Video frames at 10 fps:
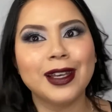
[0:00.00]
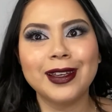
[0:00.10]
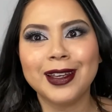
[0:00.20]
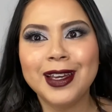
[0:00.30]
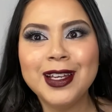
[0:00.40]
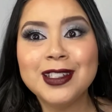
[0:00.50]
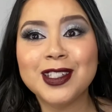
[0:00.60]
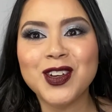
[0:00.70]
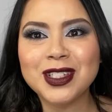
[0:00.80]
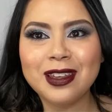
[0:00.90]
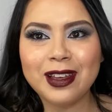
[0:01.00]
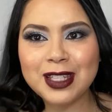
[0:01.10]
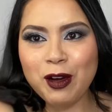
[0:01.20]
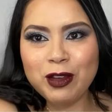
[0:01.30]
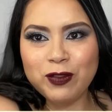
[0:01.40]
Like, seriously,
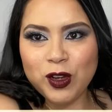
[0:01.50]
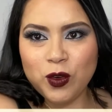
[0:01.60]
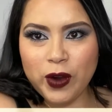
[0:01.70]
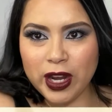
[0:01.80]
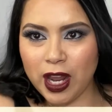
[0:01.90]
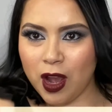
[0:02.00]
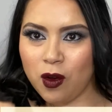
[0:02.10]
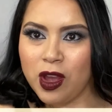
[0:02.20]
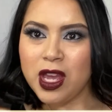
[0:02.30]
that's how I feel right now.